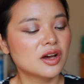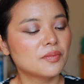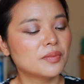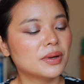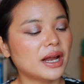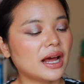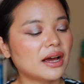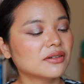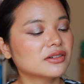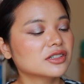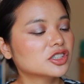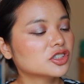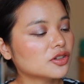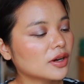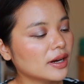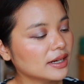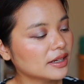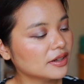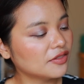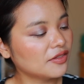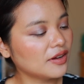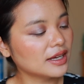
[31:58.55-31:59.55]
but I was
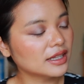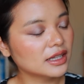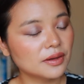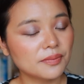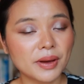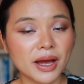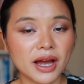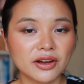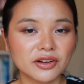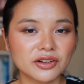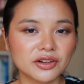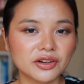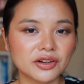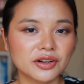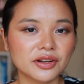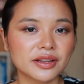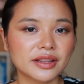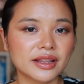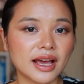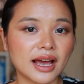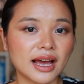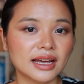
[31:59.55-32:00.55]
trying to find the
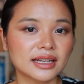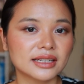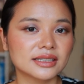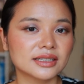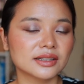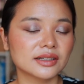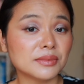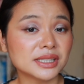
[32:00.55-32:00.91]
powder that